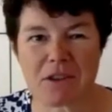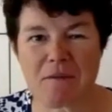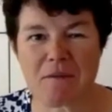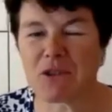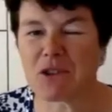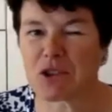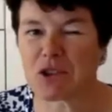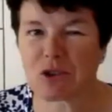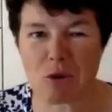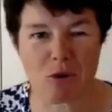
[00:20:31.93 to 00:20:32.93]

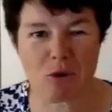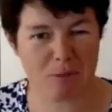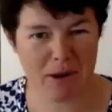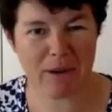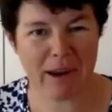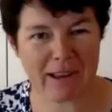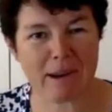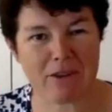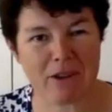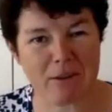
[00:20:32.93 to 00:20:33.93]
storm of
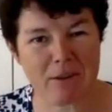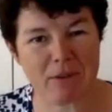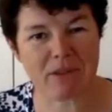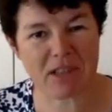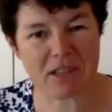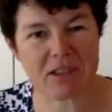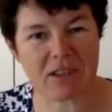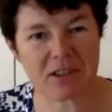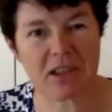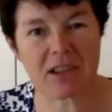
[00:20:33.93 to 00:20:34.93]
antimicrobial
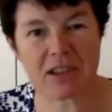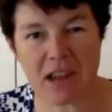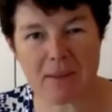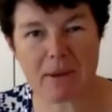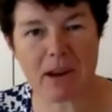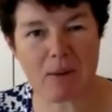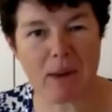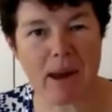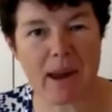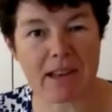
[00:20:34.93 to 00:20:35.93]
resistance that is coming our
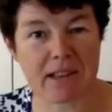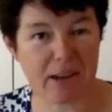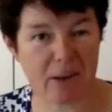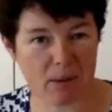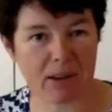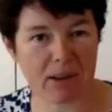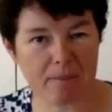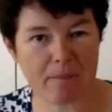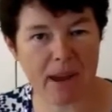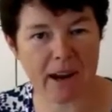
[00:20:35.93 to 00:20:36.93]
way is dealt with
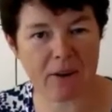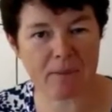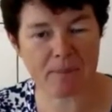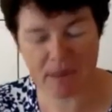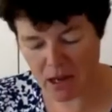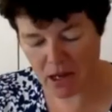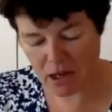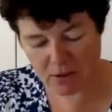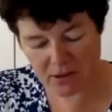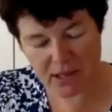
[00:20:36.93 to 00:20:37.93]
now.
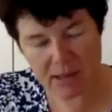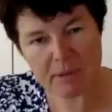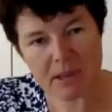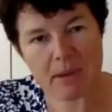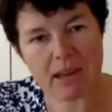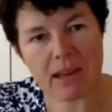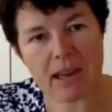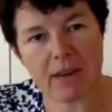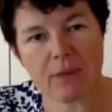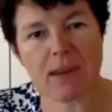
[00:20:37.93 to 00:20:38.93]
So it seems to me that
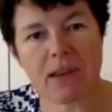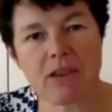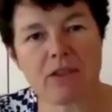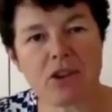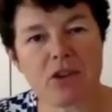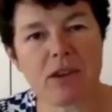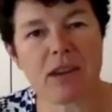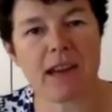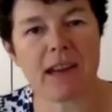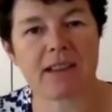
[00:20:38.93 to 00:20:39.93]
if India and the
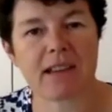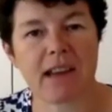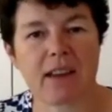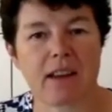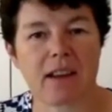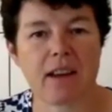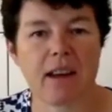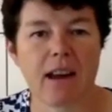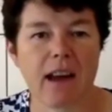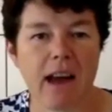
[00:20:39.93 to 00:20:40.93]
UK get together,
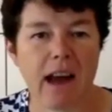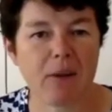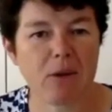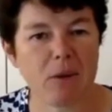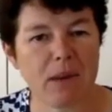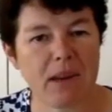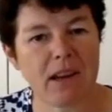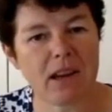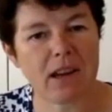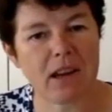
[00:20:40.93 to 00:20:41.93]
how are
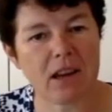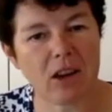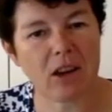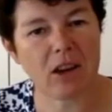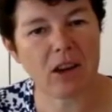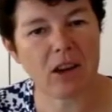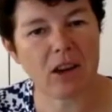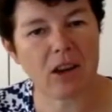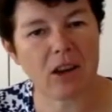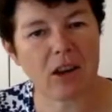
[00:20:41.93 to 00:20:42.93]
we going to
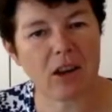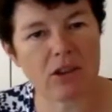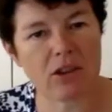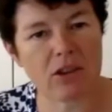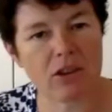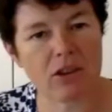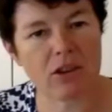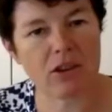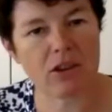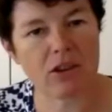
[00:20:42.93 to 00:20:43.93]
do better,
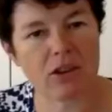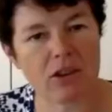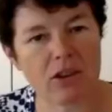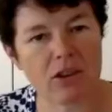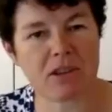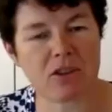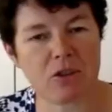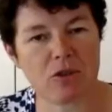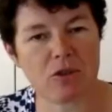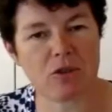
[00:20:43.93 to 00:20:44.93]
not just within the business
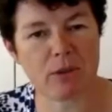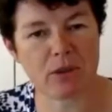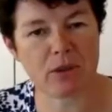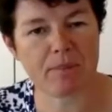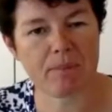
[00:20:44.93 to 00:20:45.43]
as usual model?